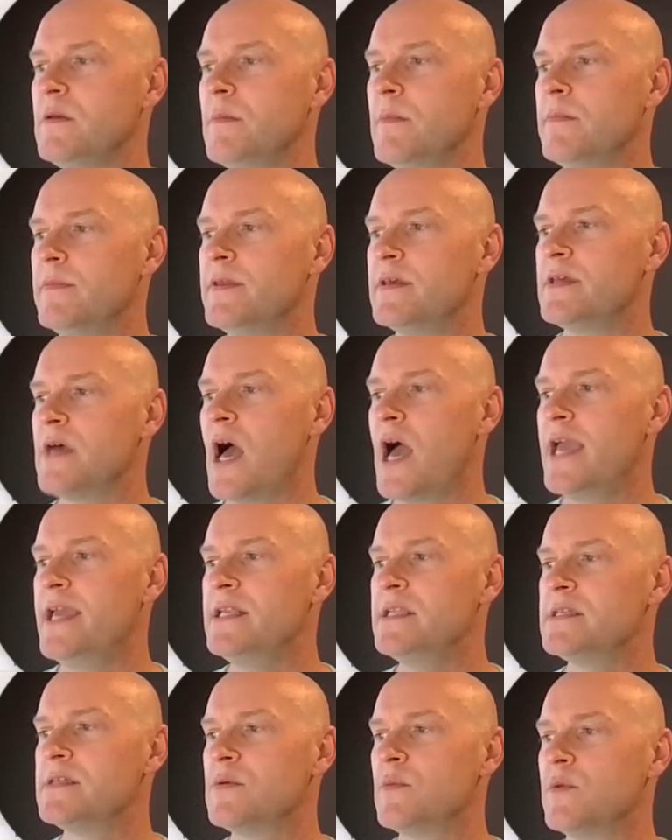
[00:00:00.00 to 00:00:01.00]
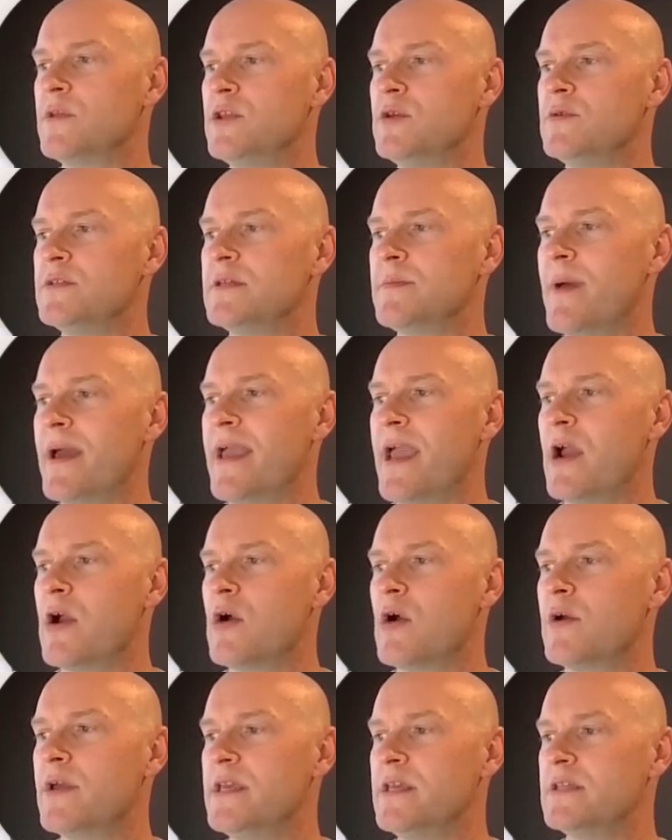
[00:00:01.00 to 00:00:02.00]
the height using my
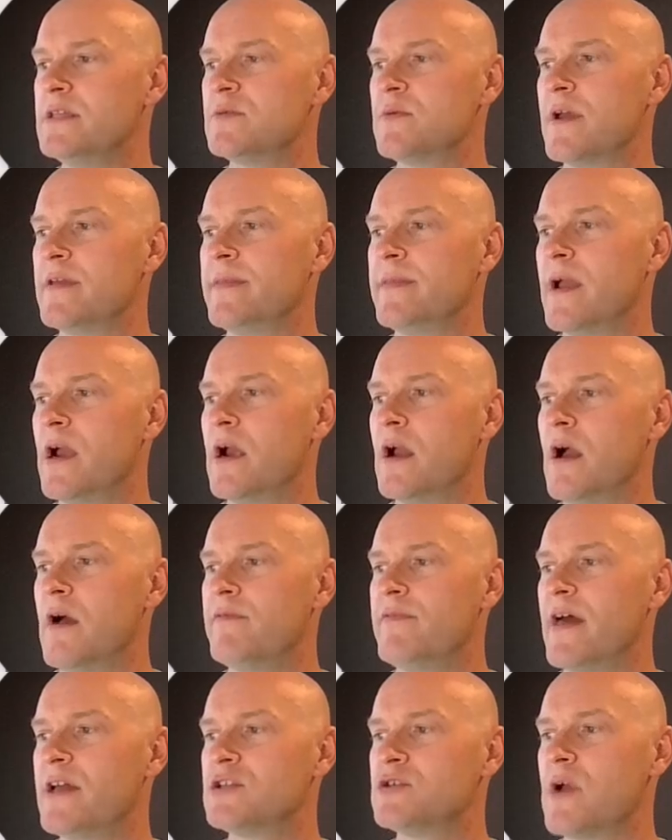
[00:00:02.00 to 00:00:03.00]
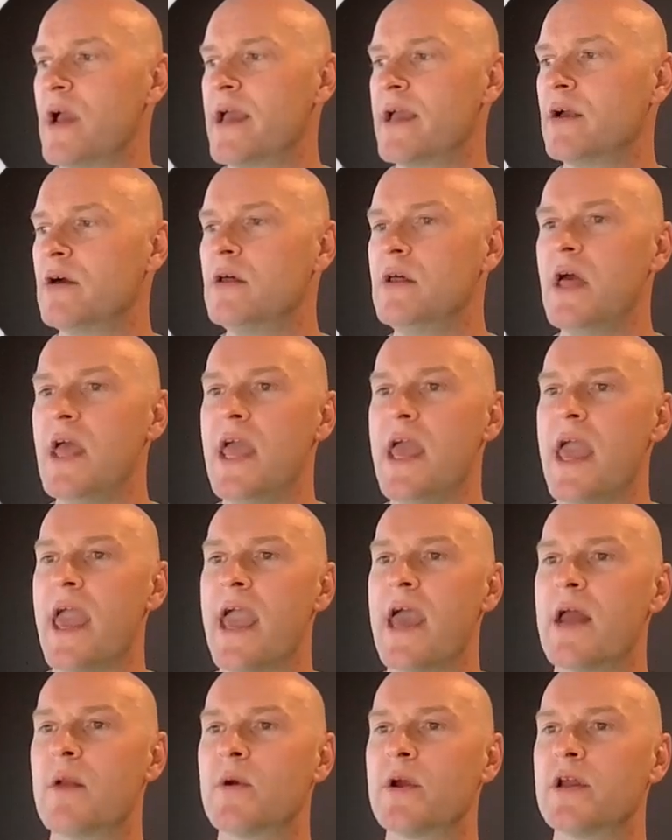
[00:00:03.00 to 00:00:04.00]
arrow keys right there of that triangle,
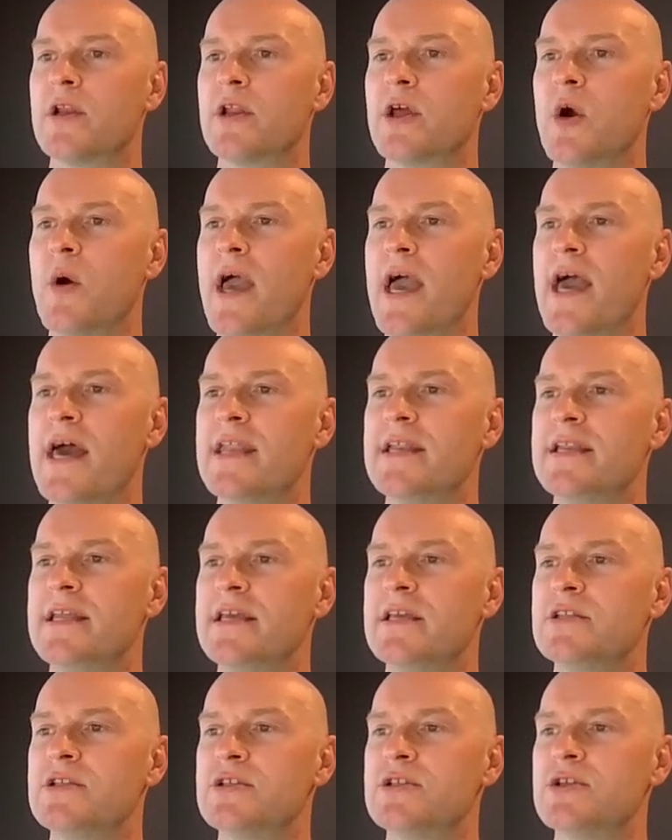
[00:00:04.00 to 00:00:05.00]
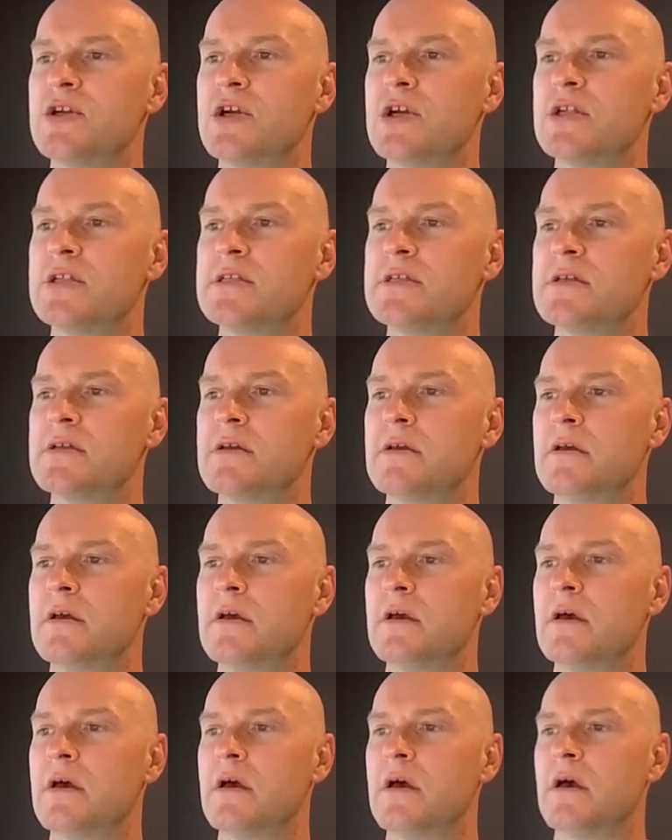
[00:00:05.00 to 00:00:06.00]
and we're going to go ahead and insert
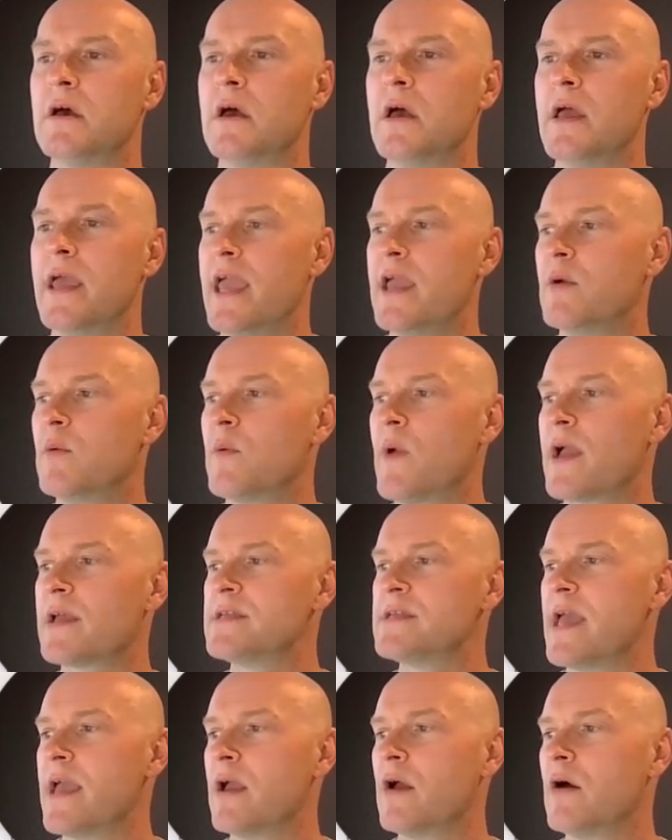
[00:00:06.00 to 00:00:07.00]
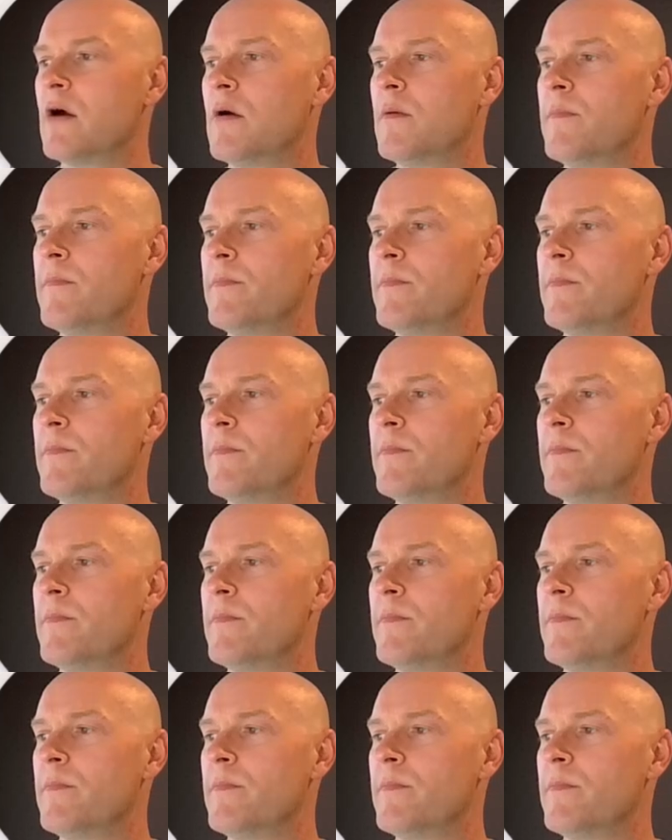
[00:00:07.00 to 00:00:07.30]
a rectangle.